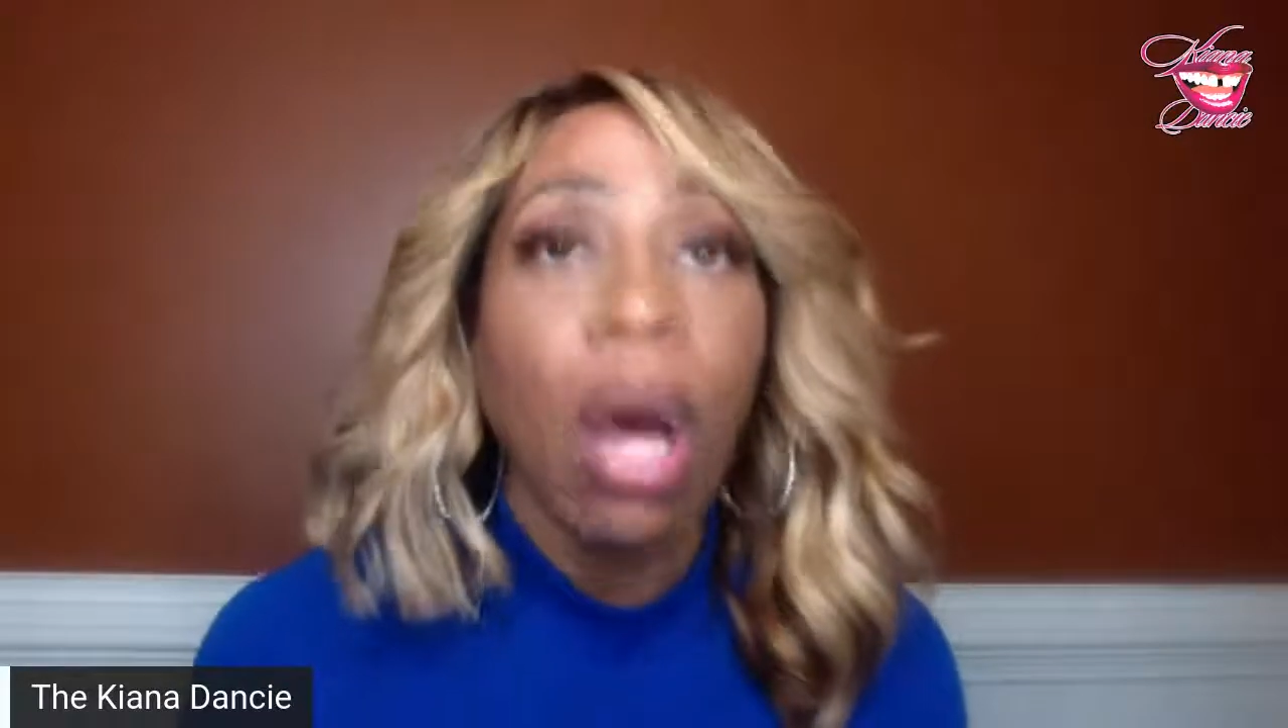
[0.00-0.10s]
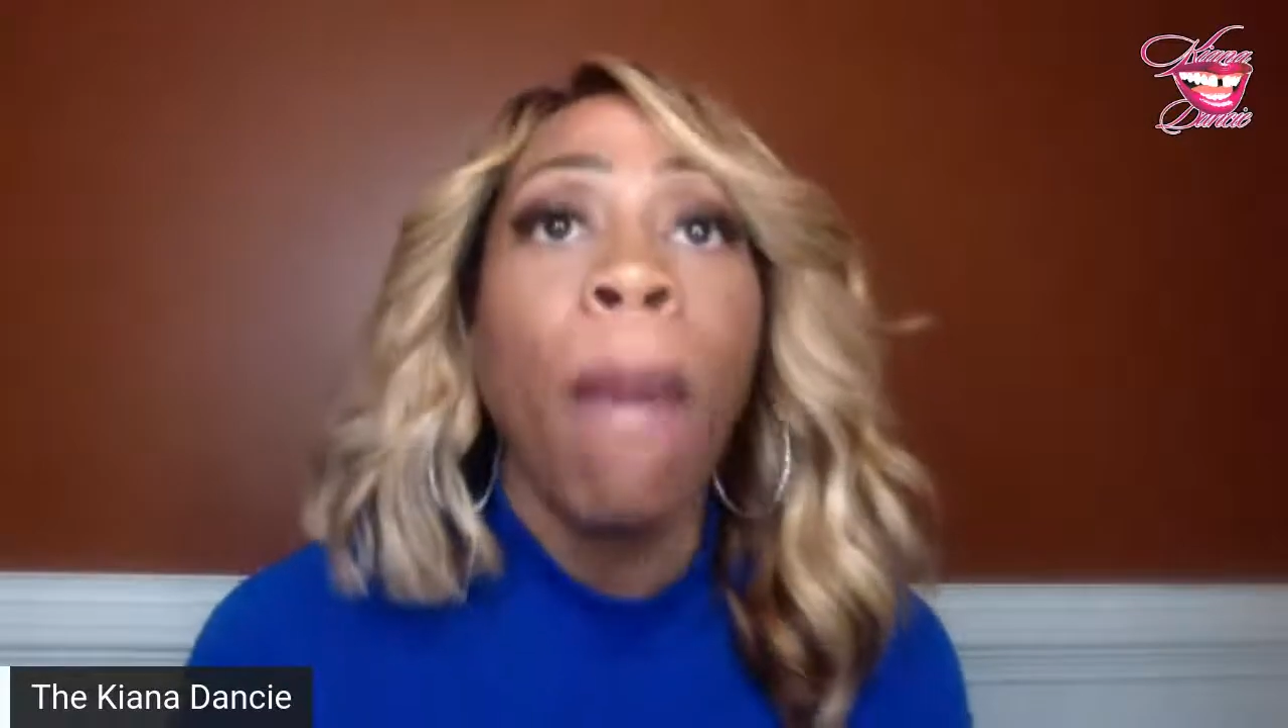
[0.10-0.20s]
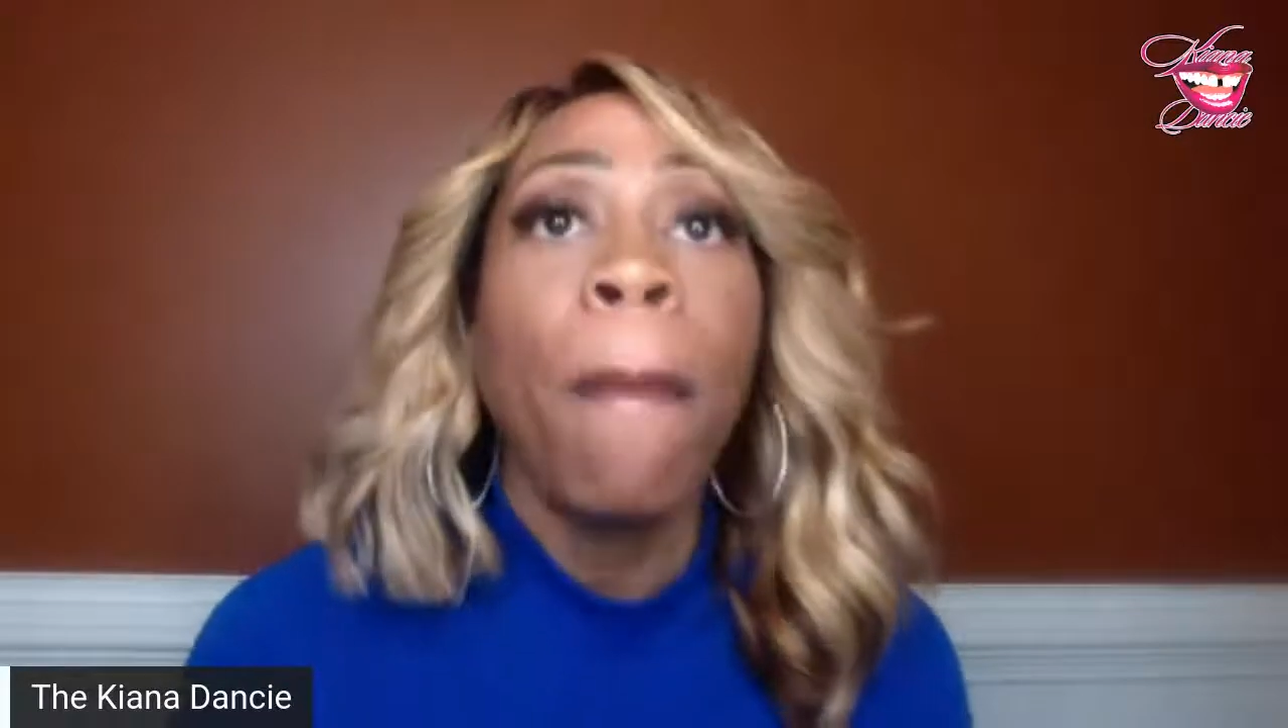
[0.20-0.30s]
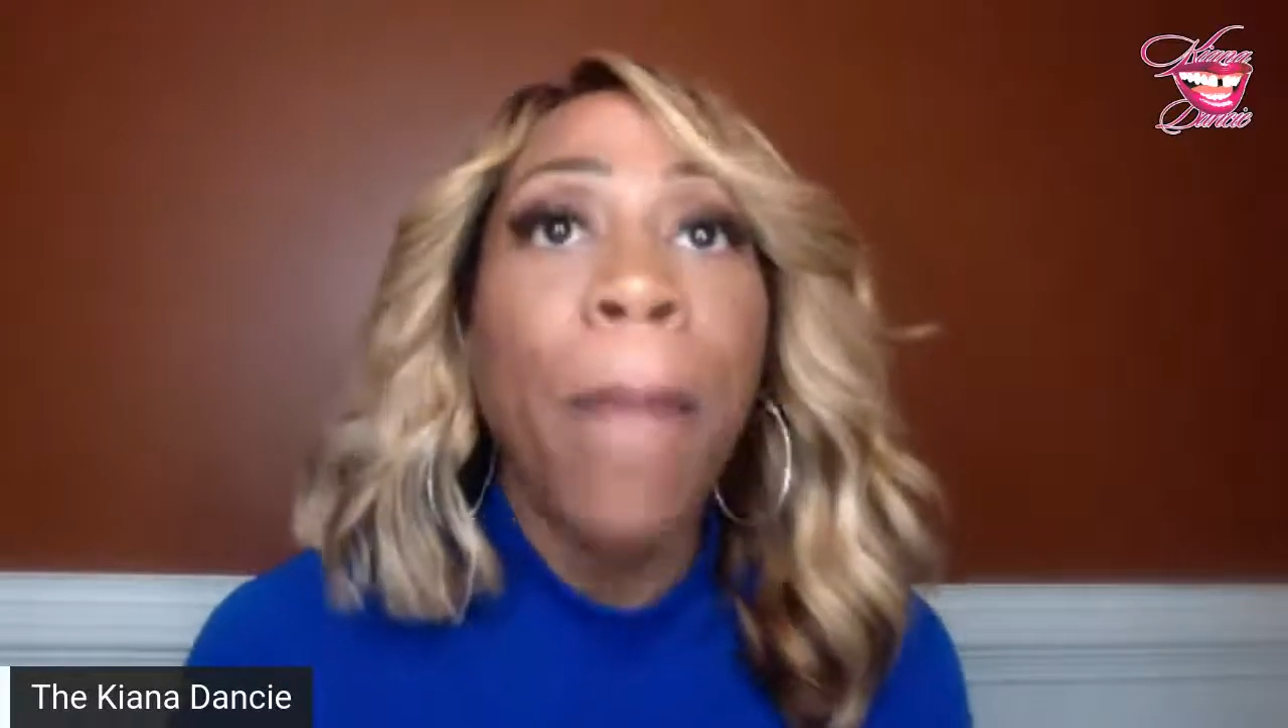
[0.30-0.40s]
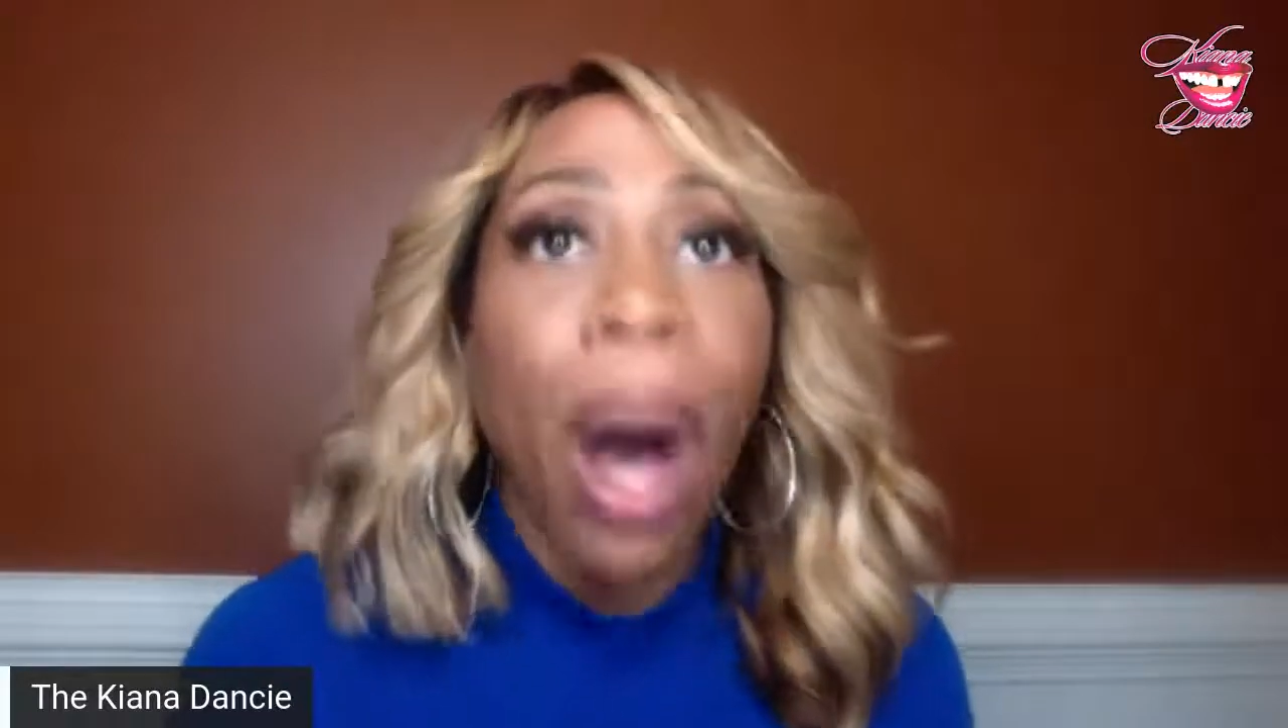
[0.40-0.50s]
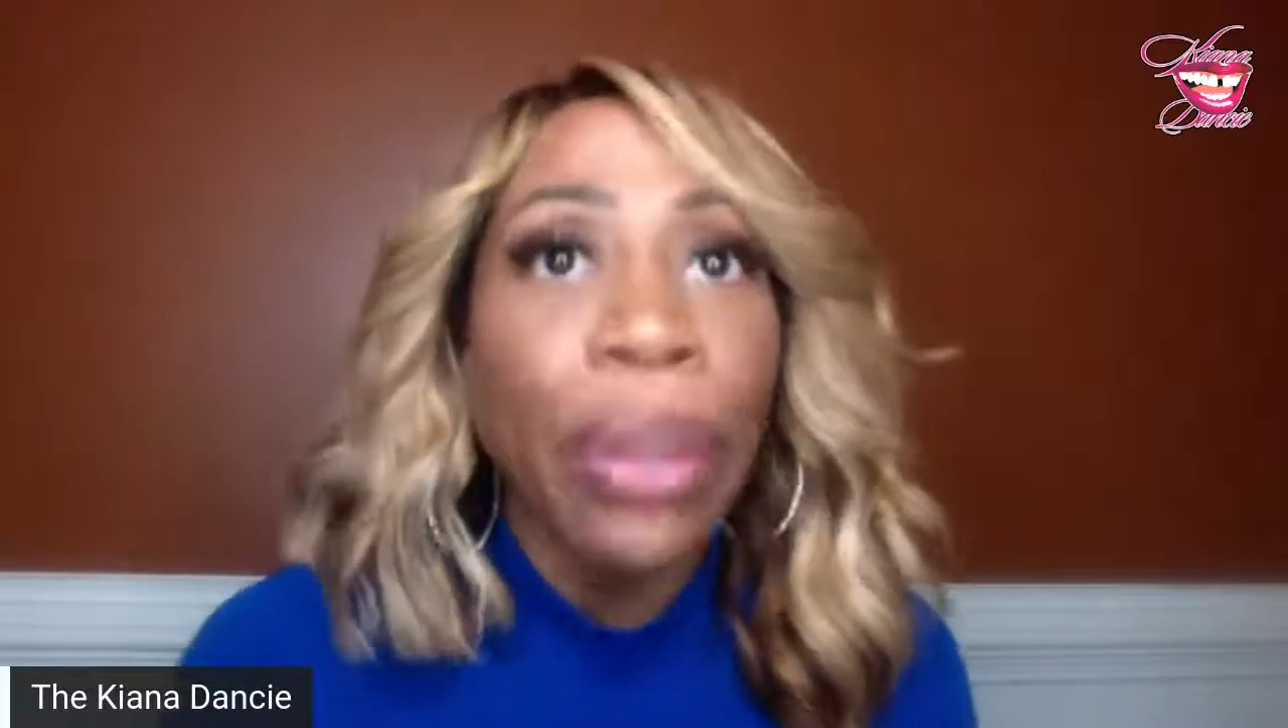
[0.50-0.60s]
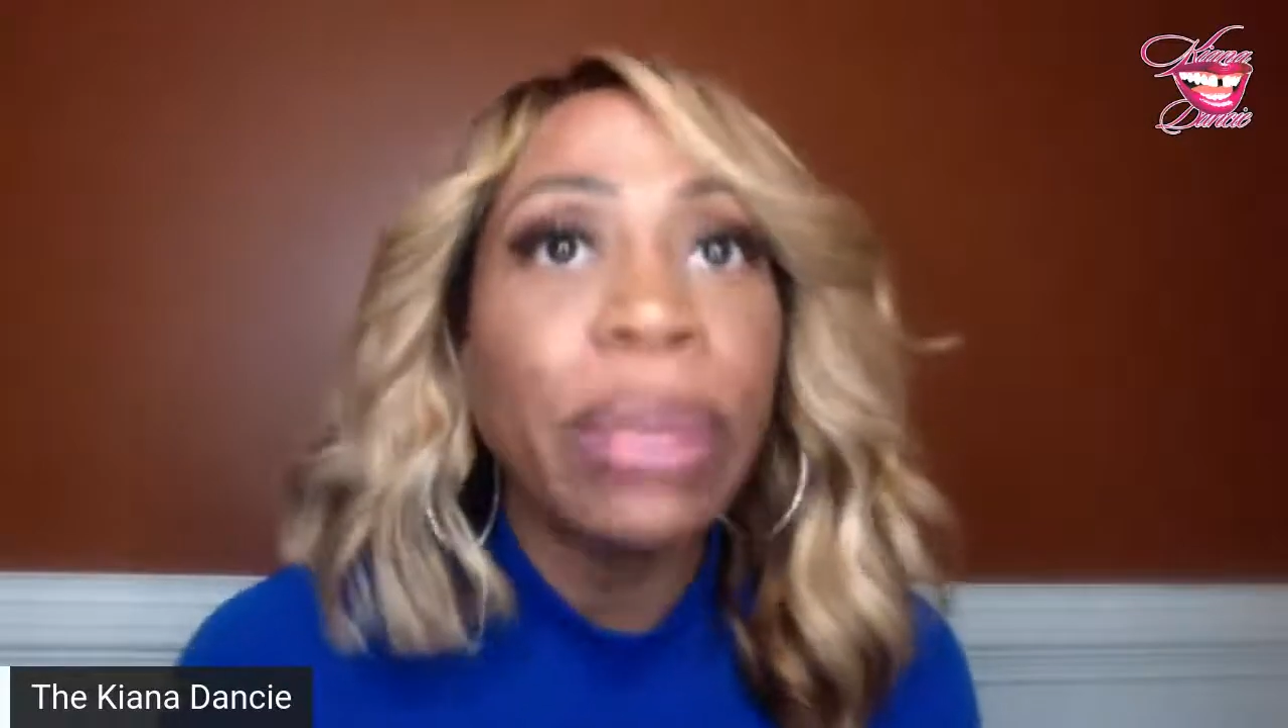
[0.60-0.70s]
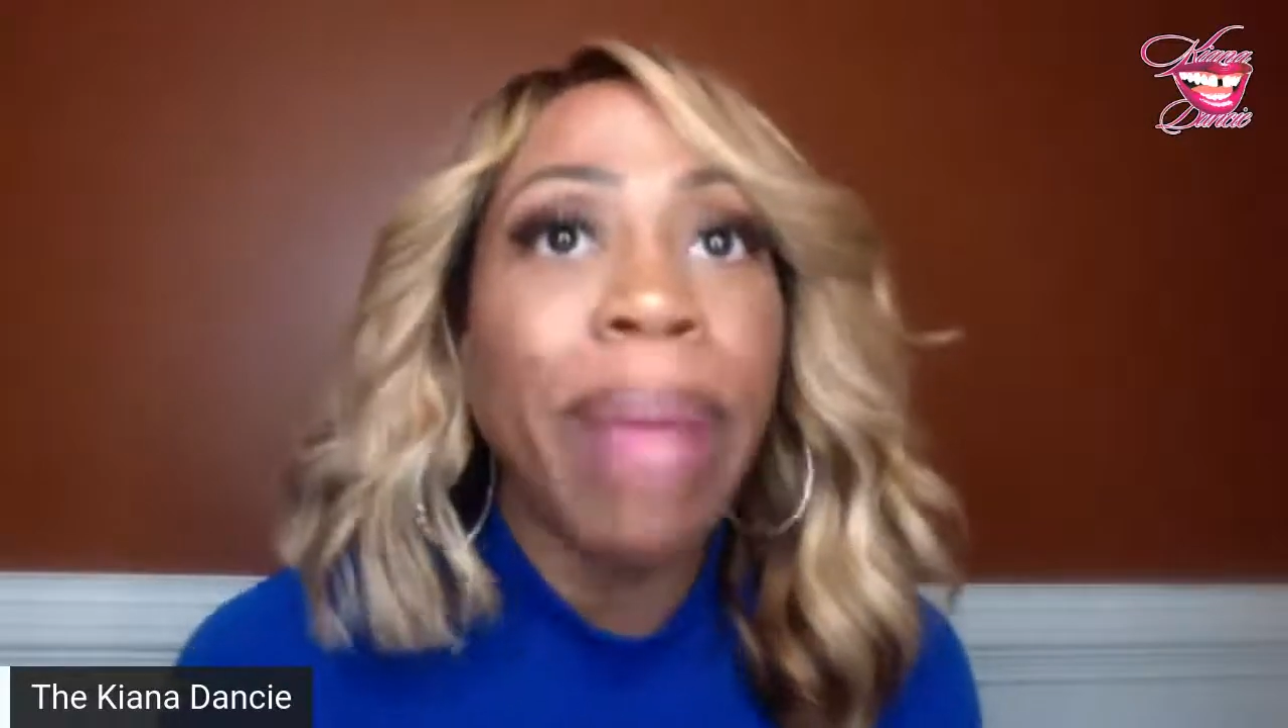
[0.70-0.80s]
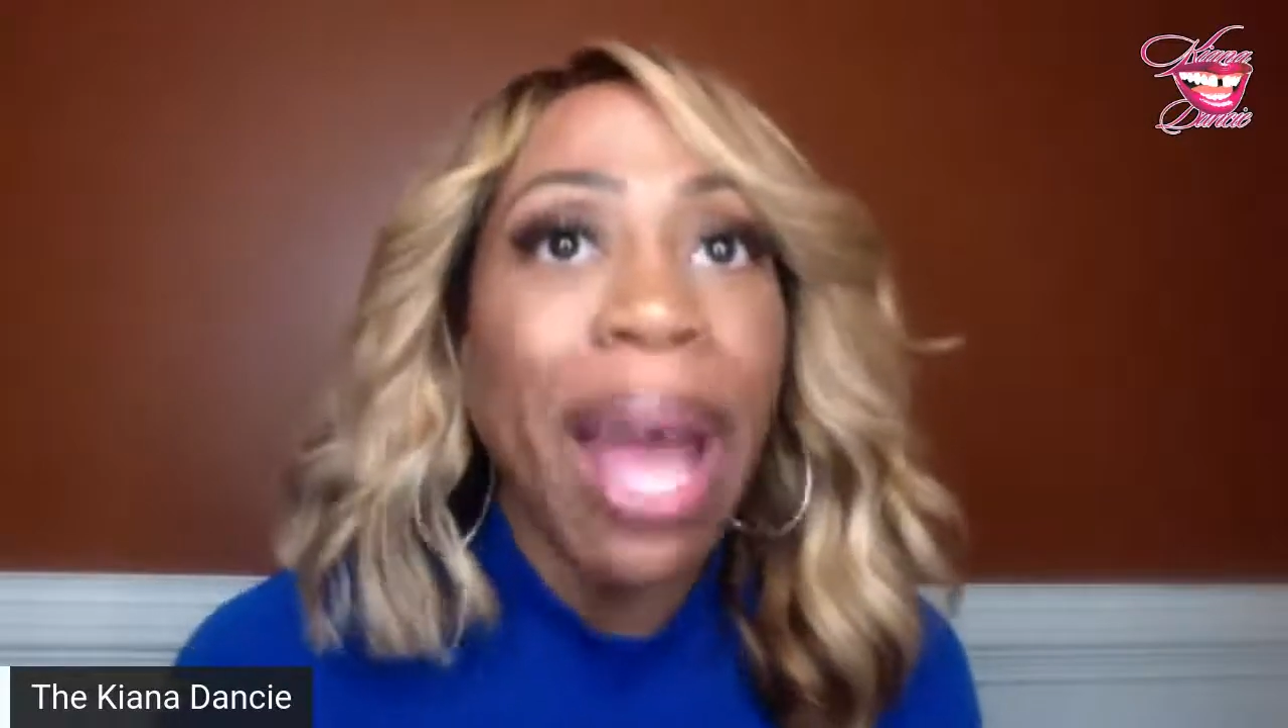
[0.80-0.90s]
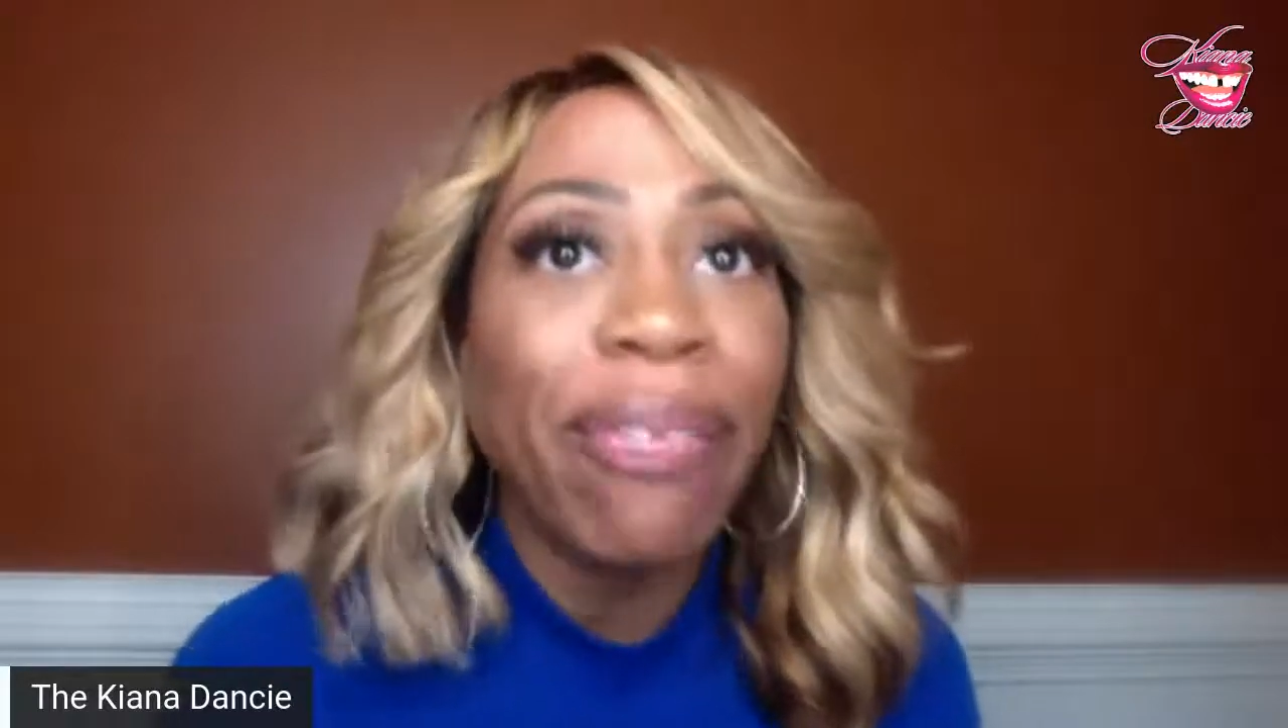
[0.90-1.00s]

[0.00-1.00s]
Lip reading: black